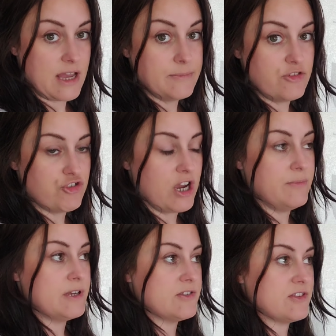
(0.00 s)
time to dry
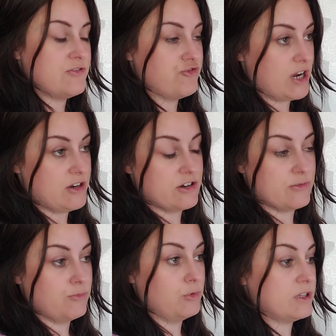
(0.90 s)
because the
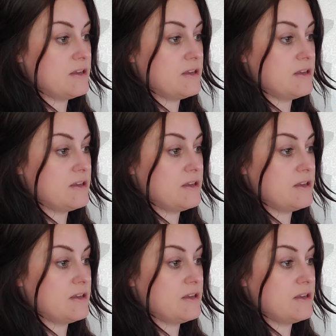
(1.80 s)
dryer will